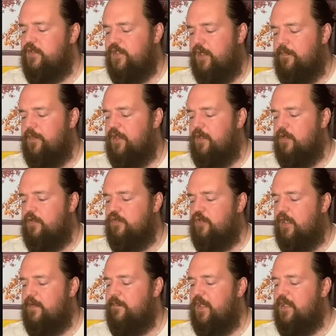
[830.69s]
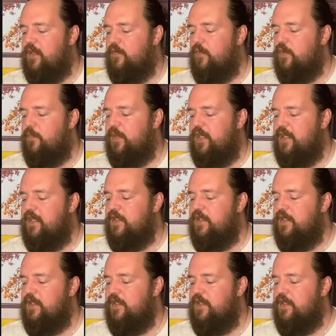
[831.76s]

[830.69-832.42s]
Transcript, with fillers: something or try to make it a little bit